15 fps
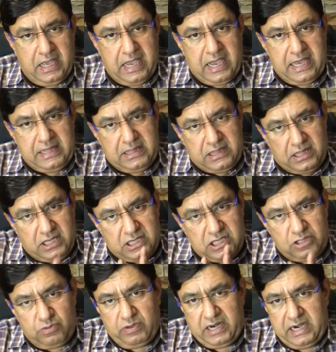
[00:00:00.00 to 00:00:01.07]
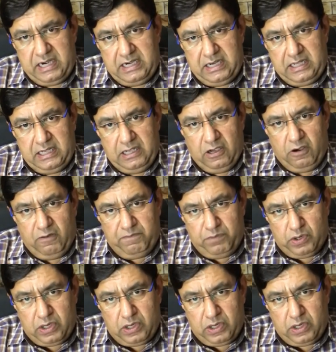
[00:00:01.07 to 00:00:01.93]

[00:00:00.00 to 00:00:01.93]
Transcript: And this variety of